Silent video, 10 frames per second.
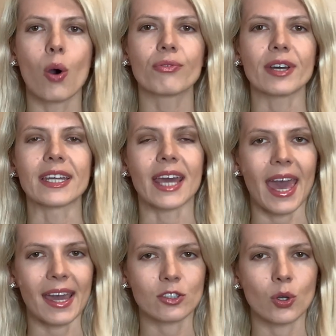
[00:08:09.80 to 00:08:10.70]
of an
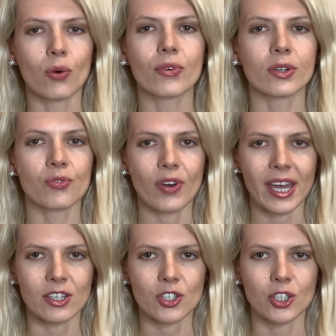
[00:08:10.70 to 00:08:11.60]
act of
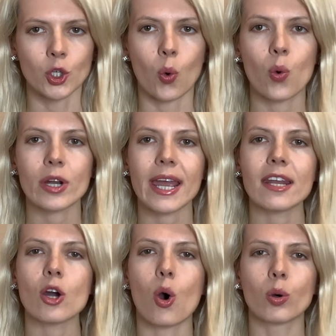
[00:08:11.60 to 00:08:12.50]
aggression or
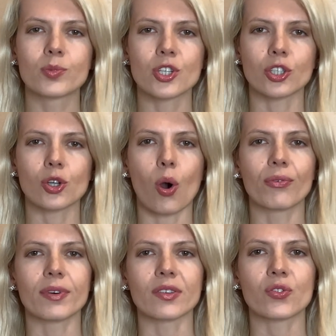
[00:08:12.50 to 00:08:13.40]
an object
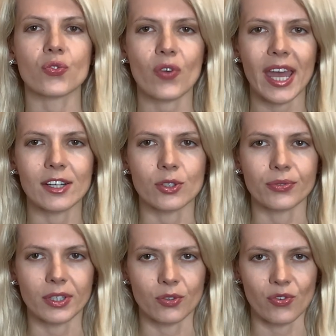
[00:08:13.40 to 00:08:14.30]
of a threat
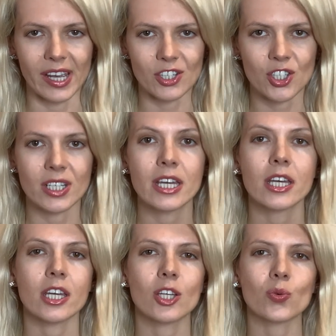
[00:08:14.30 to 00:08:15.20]
of aggression
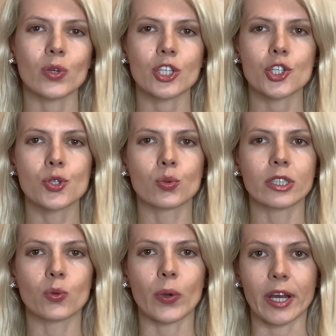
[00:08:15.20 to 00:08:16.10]
in which
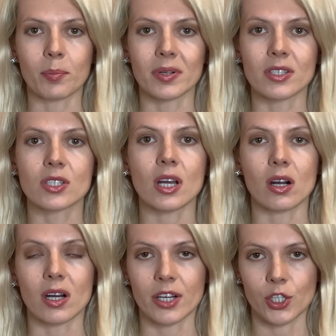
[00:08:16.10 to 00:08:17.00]
nuclear weapons
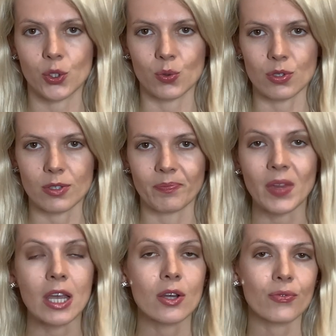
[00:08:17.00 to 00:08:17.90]
are used.
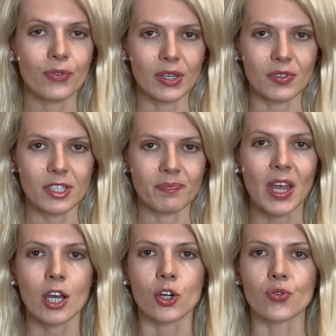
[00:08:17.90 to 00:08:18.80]

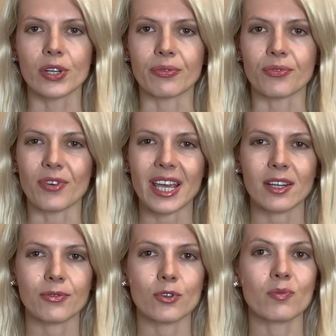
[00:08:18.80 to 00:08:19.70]
Fifth,
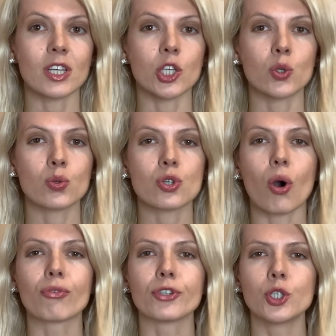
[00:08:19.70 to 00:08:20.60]
refrain from the use
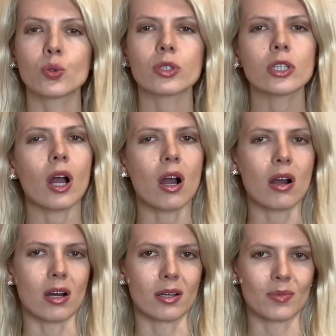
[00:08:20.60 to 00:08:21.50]
of nuclear
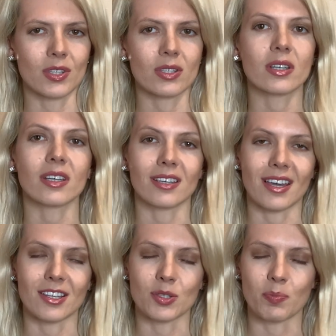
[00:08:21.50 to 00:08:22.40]
arms
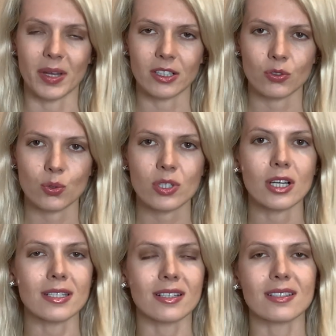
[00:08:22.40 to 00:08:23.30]
against
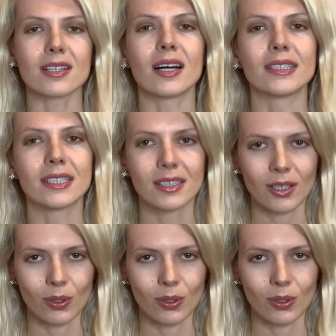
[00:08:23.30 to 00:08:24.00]
Belarus, Kazakhstan